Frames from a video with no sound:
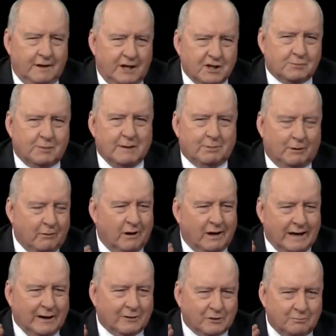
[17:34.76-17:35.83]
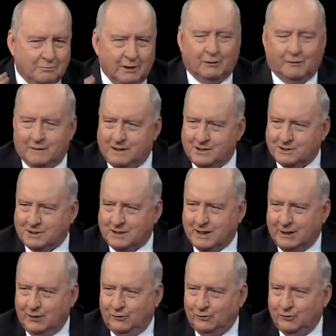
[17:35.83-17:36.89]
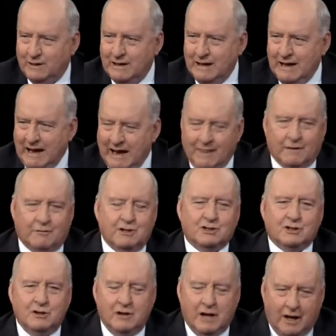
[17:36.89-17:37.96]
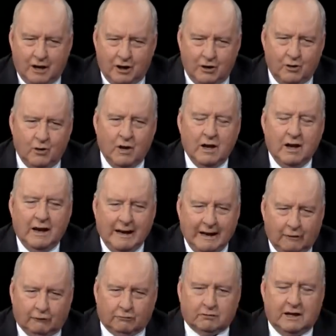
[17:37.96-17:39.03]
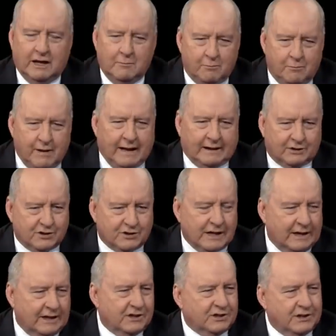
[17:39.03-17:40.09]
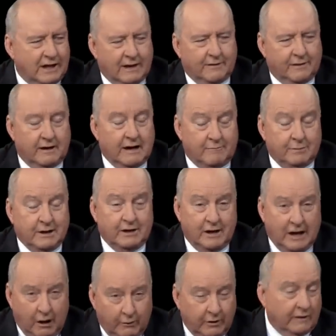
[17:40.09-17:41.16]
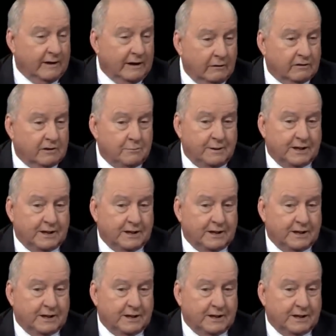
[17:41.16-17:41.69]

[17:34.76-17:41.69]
these people are allowed to build these things and there is no health impact studies done. There have been no health